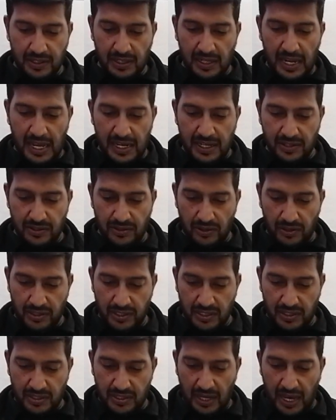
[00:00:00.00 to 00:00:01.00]
relies on
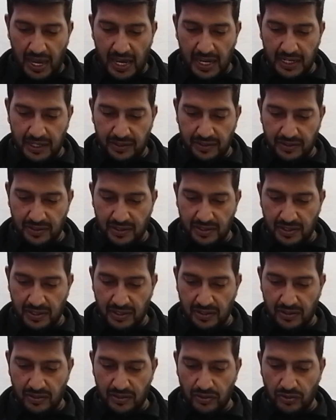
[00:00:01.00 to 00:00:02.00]
its high
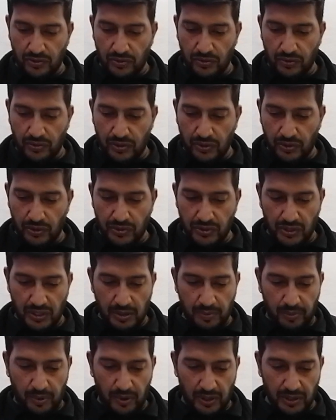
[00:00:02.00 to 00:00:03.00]
resistance to corrosion
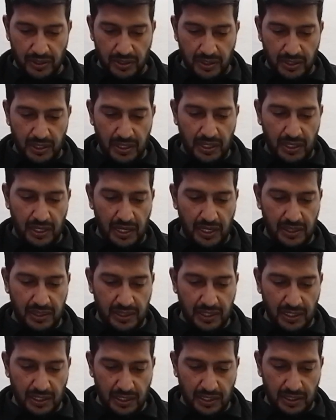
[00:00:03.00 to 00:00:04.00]
upon a
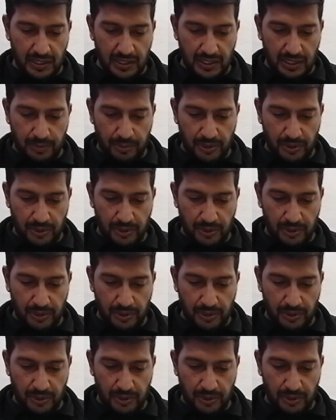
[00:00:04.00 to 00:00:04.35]
thin a uh,